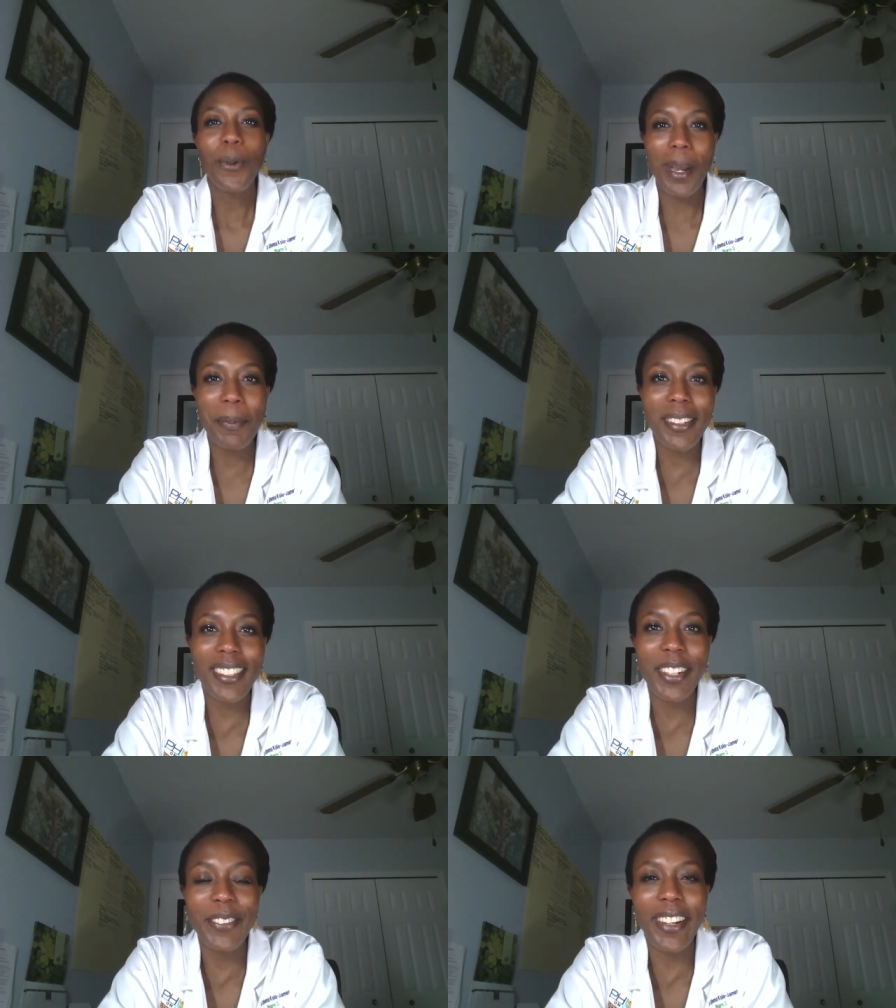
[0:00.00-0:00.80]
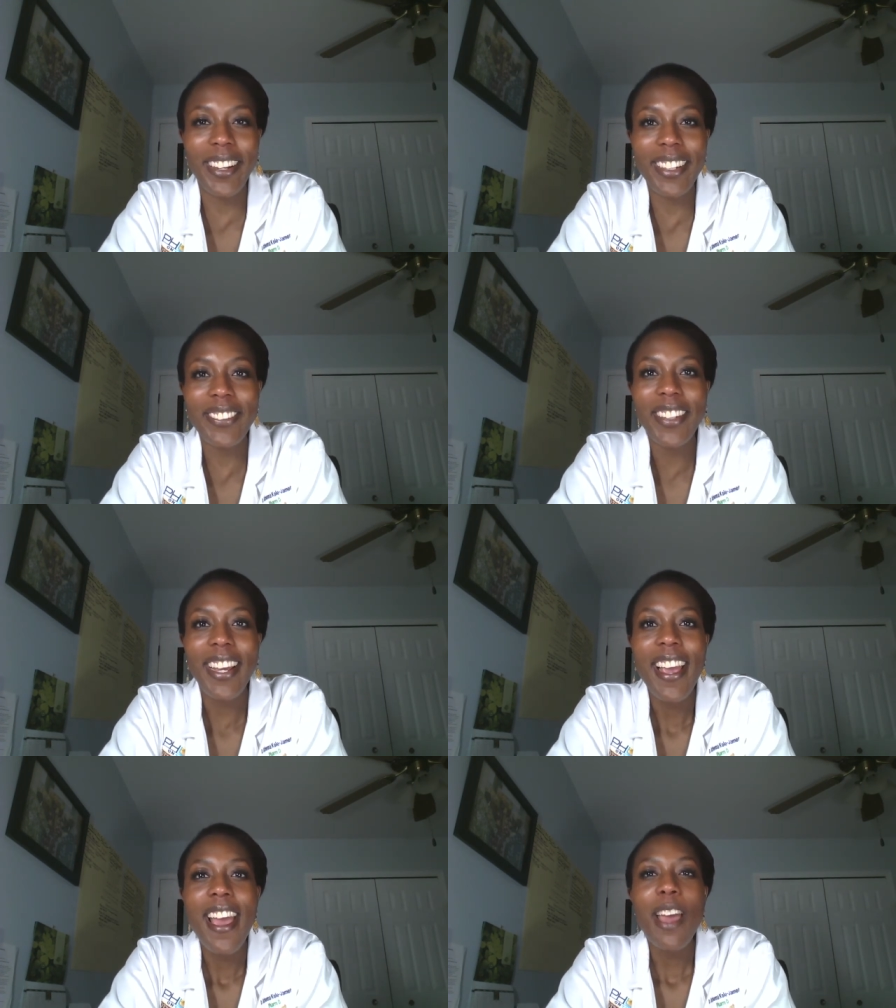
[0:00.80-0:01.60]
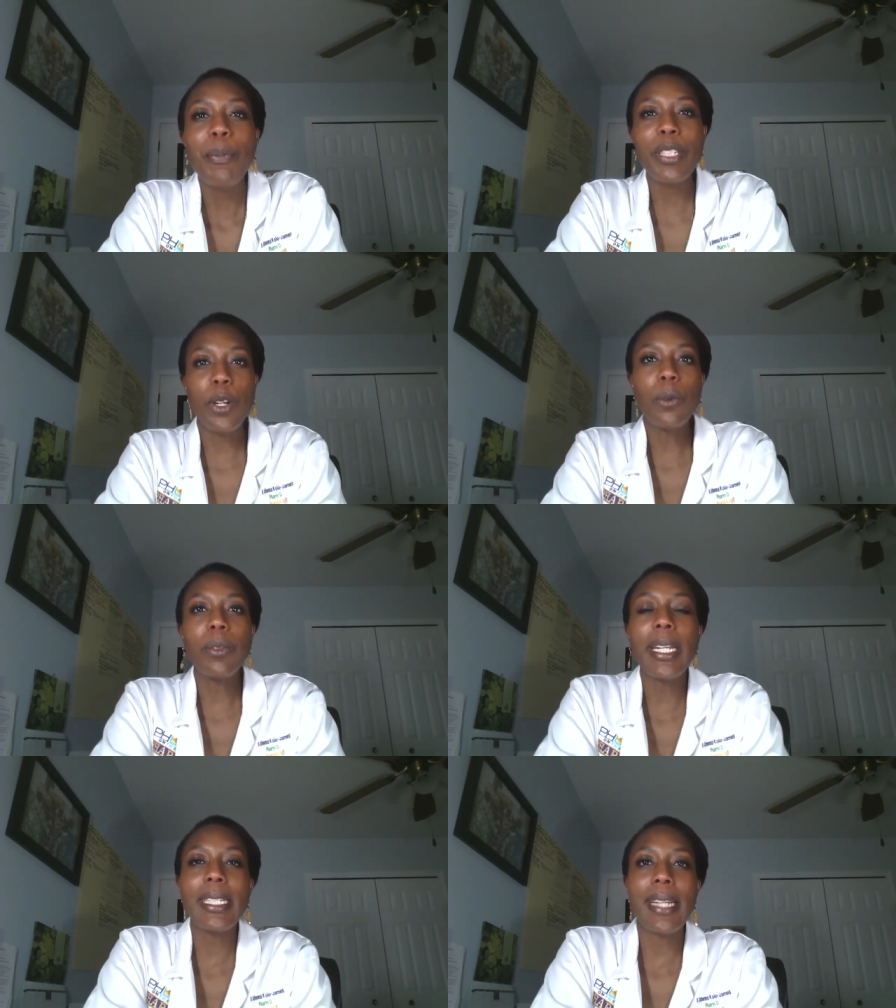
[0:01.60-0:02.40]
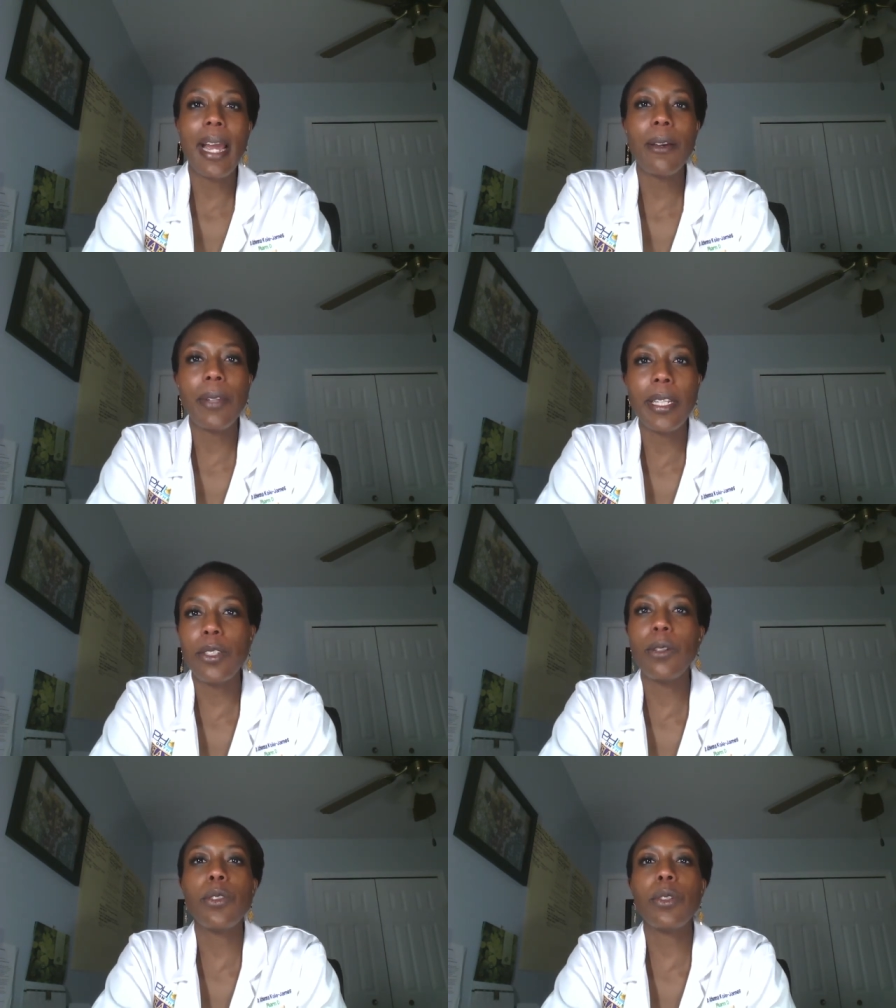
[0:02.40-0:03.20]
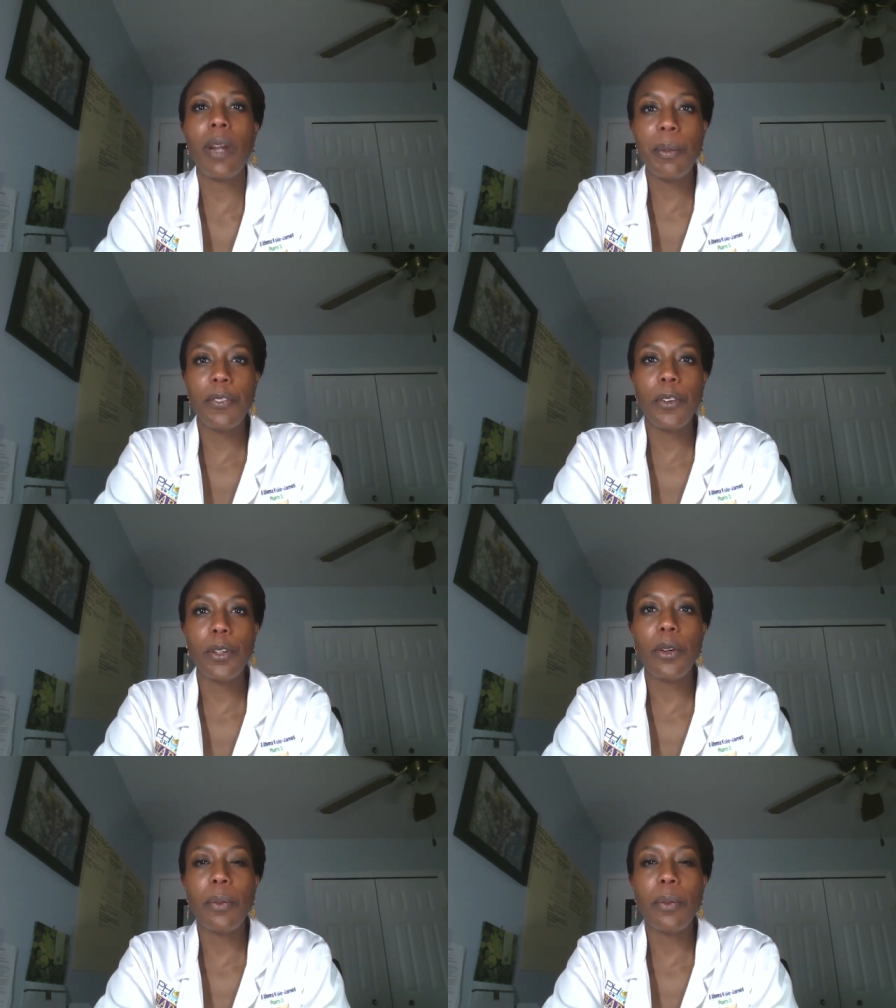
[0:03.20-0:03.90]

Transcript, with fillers: wipe yourself off but don't lay down, like don't do it right before you go to